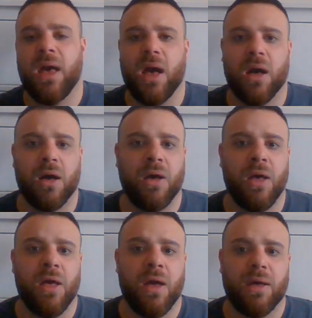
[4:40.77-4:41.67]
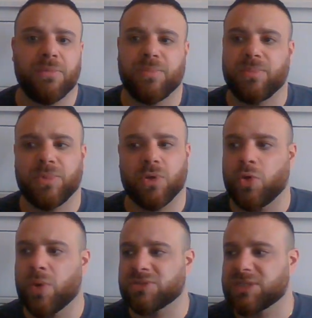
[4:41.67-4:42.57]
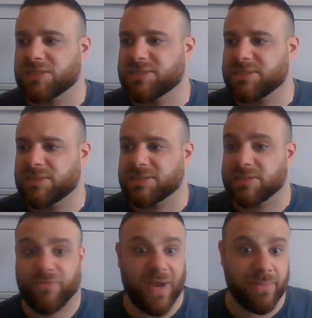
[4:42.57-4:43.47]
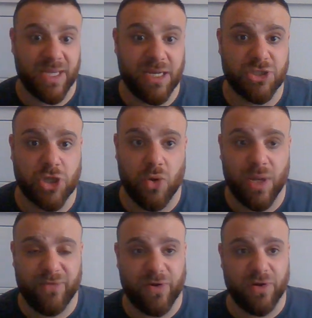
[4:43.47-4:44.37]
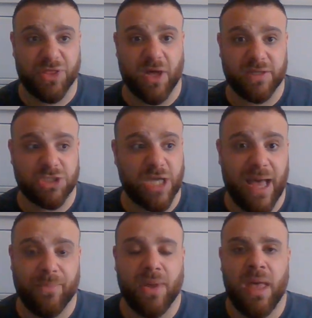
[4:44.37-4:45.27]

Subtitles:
Who else does it? Vladimir Klitschko had a very thudding jab.